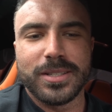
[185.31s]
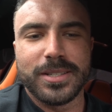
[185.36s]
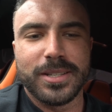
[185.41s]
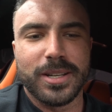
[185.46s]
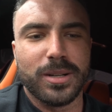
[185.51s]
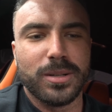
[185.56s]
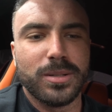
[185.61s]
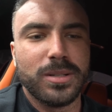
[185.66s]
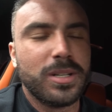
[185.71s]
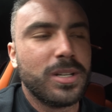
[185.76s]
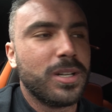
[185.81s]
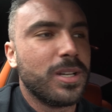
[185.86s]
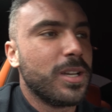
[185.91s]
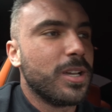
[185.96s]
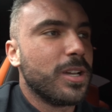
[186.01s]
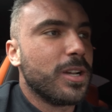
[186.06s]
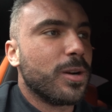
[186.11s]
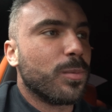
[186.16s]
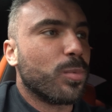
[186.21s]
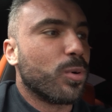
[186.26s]
So
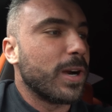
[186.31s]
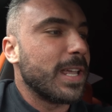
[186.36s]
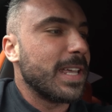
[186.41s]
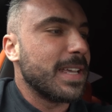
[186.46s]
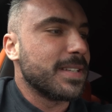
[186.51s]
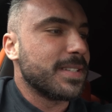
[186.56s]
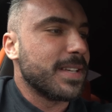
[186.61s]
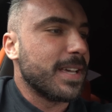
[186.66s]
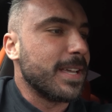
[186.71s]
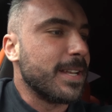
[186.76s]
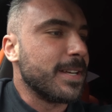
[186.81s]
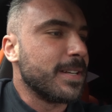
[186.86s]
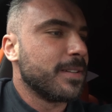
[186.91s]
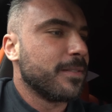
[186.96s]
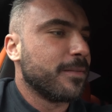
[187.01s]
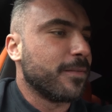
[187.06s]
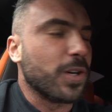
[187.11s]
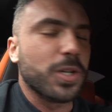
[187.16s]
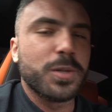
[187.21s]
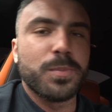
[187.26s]
pre is in,
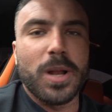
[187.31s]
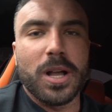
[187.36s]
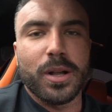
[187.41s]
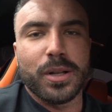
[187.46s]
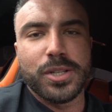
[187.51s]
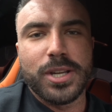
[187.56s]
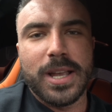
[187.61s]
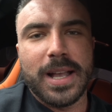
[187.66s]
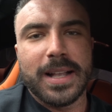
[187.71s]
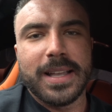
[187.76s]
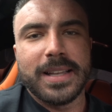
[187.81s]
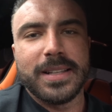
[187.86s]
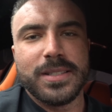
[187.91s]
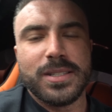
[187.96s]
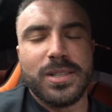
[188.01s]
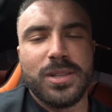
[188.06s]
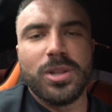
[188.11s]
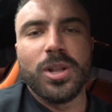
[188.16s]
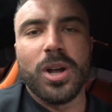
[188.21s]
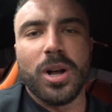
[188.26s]
first block of
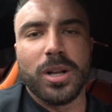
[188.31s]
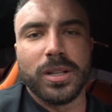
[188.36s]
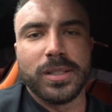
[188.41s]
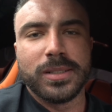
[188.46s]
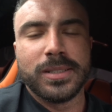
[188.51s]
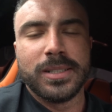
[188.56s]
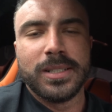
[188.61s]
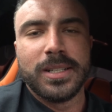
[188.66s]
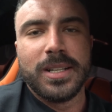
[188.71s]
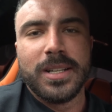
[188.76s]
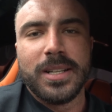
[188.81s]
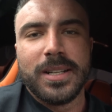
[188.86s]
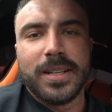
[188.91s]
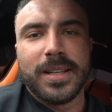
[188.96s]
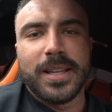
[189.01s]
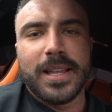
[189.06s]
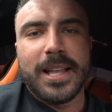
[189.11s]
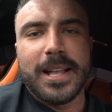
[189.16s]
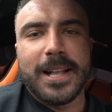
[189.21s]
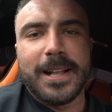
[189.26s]
check-ins done.
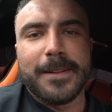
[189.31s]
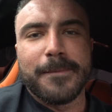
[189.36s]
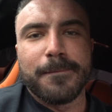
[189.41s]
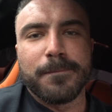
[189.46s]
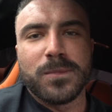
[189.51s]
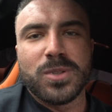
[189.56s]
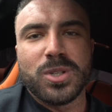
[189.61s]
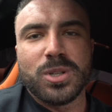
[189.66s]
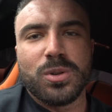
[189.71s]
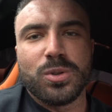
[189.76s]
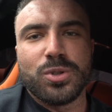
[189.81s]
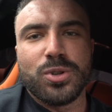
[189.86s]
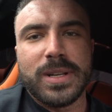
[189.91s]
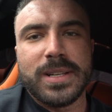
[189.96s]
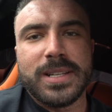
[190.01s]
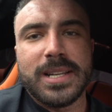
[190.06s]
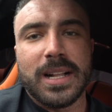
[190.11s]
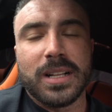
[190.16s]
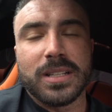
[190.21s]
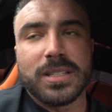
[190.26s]
So go
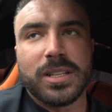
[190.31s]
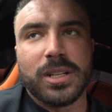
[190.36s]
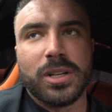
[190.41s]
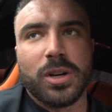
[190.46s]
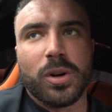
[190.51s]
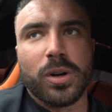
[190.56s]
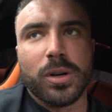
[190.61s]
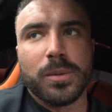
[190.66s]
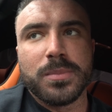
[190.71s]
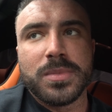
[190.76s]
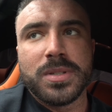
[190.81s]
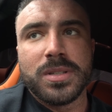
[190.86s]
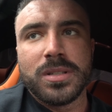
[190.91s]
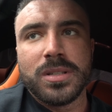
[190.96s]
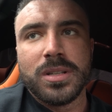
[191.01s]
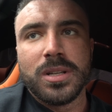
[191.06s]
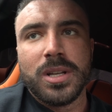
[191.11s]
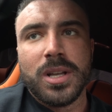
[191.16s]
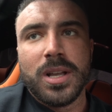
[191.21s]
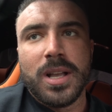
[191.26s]
train delts and arms.
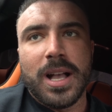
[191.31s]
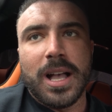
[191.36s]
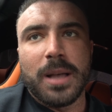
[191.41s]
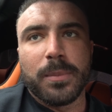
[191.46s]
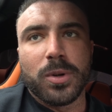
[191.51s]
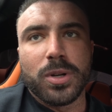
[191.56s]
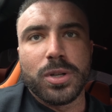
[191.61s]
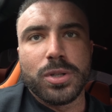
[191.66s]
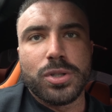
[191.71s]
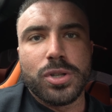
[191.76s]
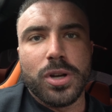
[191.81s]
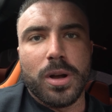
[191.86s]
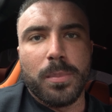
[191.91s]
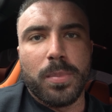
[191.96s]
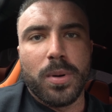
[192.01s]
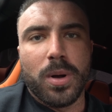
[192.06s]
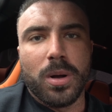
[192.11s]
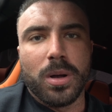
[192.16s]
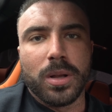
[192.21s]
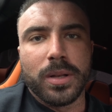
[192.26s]
I'm going to jump
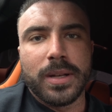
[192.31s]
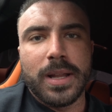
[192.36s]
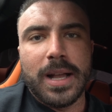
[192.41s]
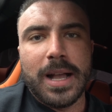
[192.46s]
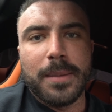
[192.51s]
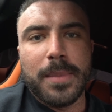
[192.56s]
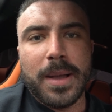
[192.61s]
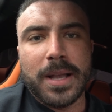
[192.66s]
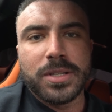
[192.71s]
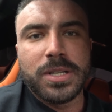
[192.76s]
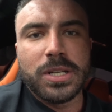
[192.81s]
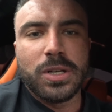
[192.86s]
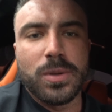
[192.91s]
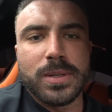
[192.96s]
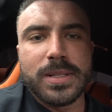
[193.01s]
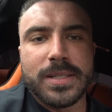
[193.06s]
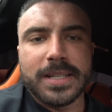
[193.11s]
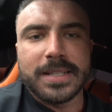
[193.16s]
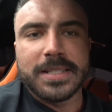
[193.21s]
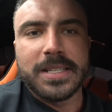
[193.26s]
on, I'm actually
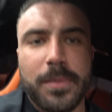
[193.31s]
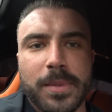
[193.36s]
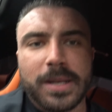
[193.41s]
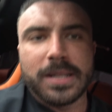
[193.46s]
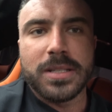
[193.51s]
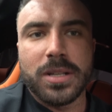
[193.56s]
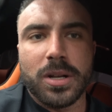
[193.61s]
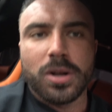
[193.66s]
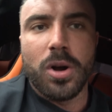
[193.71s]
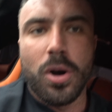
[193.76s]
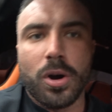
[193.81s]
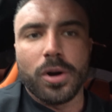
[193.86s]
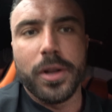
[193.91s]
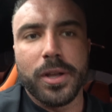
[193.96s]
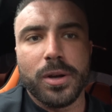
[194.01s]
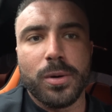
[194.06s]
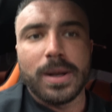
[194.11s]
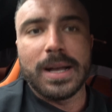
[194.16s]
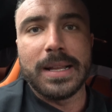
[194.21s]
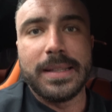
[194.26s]
doing 60 minutes of
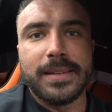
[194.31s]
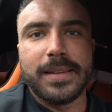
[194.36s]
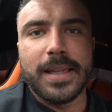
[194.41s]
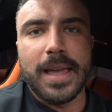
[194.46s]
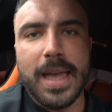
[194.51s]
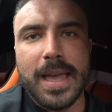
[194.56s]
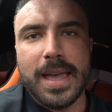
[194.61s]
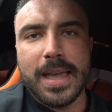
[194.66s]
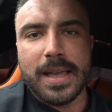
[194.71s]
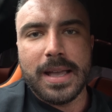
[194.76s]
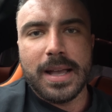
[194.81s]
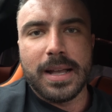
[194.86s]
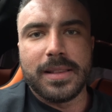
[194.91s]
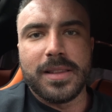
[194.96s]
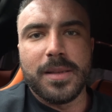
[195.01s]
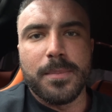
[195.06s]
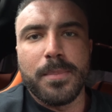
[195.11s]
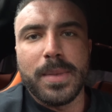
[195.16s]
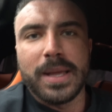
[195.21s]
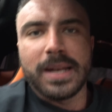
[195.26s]
cardio a day at
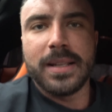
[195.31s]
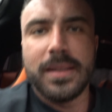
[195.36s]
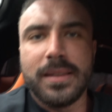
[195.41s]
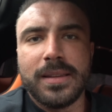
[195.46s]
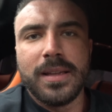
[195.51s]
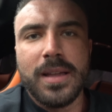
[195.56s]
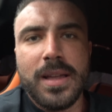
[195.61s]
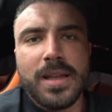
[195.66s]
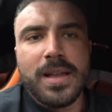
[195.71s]
the minute.